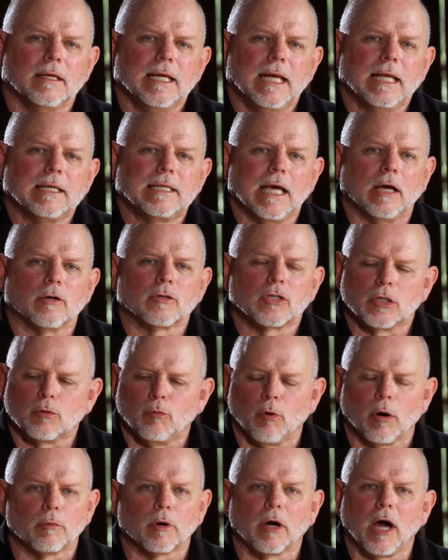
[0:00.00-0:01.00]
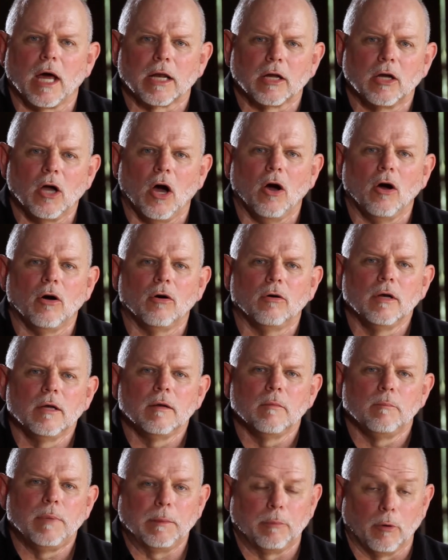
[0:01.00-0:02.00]
It tells us where we're going to go,
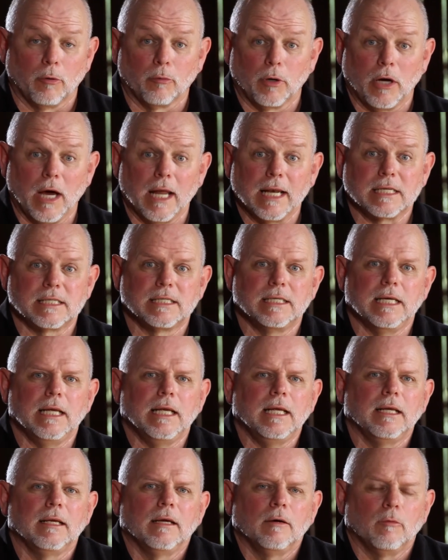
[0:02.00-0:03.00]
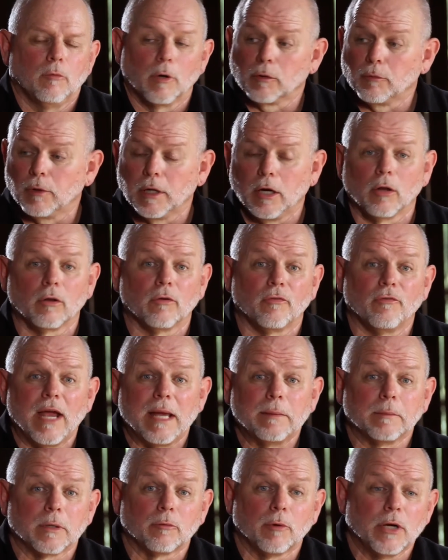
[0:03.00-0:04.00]
people we're going to see, whether we go to the
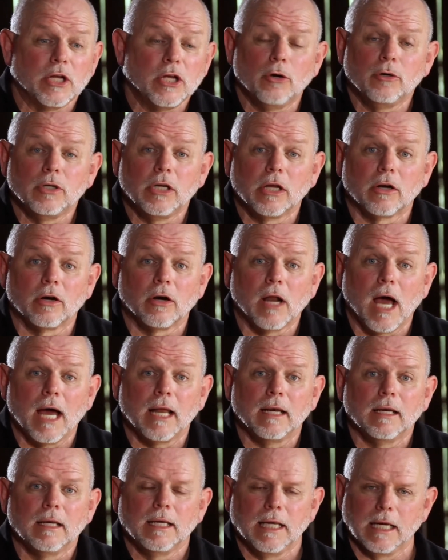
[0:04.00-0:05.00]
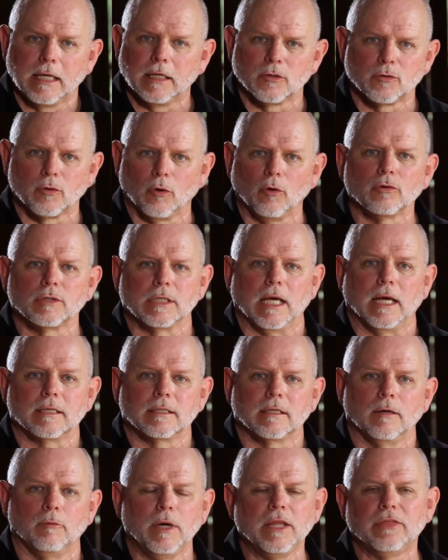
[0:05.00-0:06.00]
family reunion or not. It controls
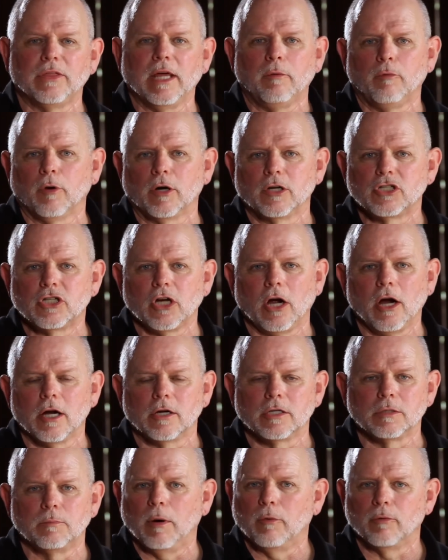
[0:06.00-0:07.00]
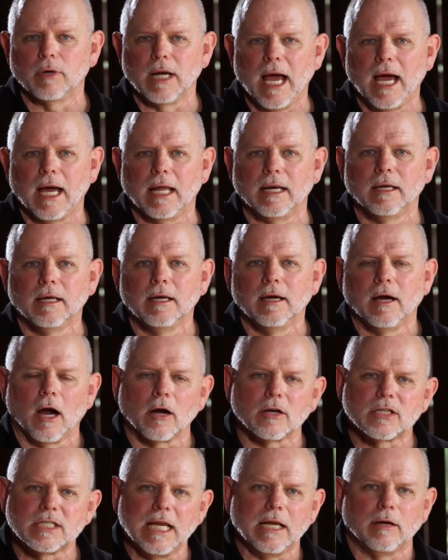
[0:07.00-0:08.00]
us. We think we're in charge, but we're not.
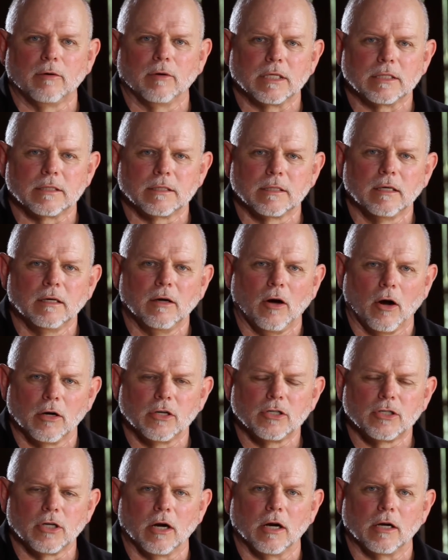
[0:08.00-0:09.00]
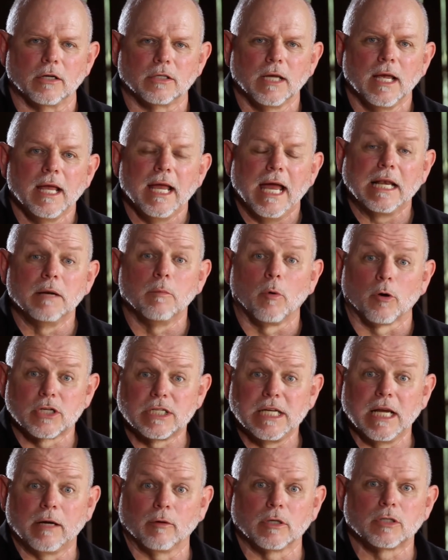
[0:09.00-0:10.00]
Our secrets are in charge. And the more
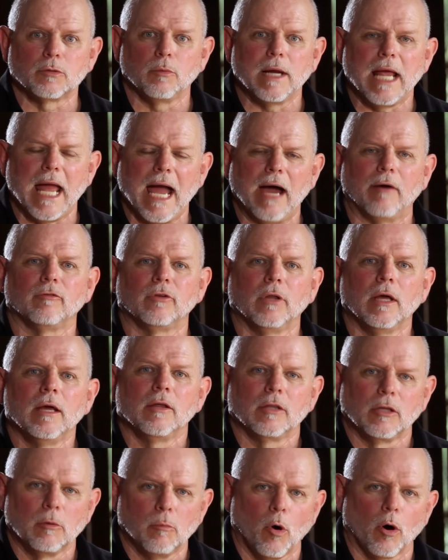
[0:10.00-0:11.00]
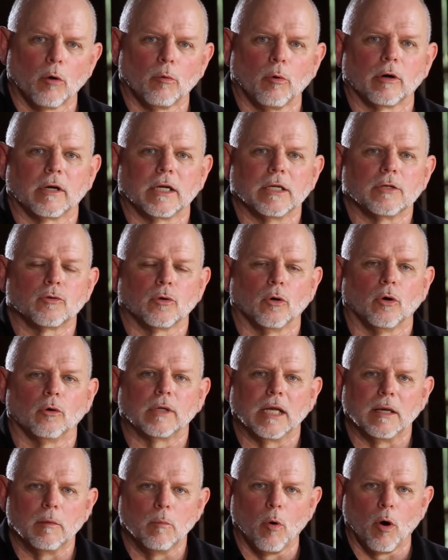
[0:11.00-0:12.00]
secrets we have, the more we're controlled
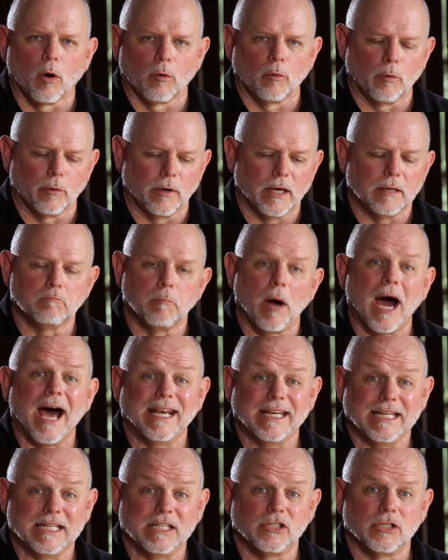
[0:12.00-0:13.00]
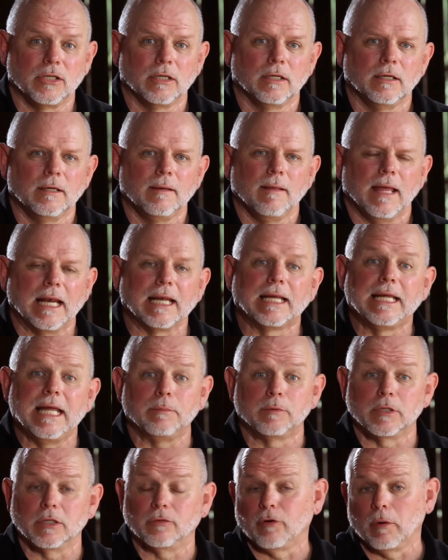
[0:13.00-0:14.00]
and the more we're in bondage, and it
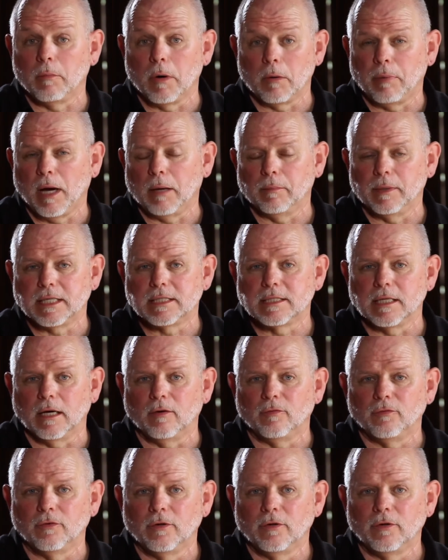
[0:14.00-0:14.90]
keeps us from our public self.